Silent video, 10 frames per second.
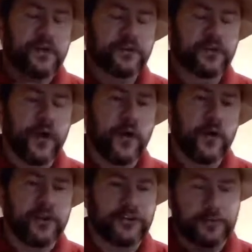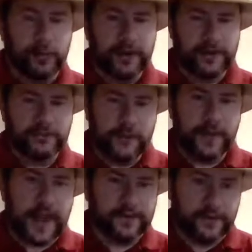So I just wanted to show
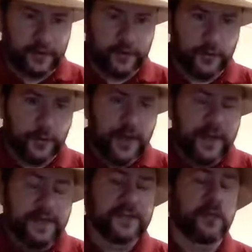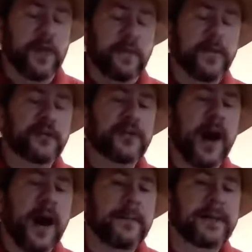that to you. This is one of the most
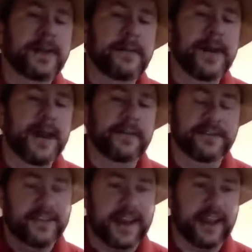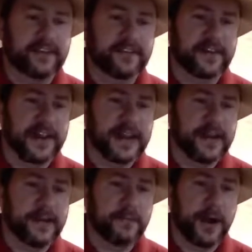commonly made mistakes
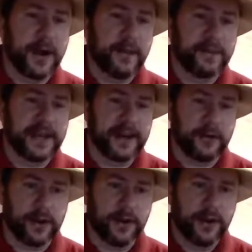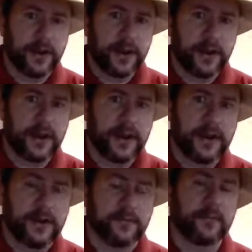in beginning
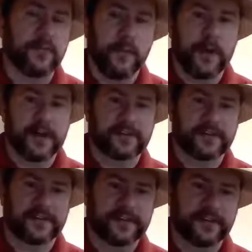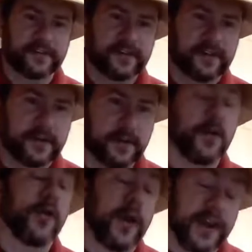robot assists,
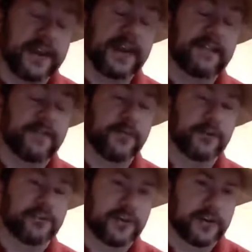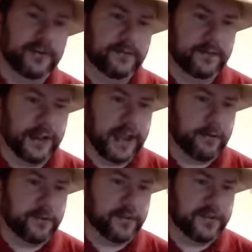or in EV3G
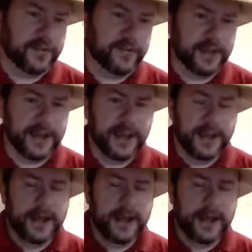language specifically.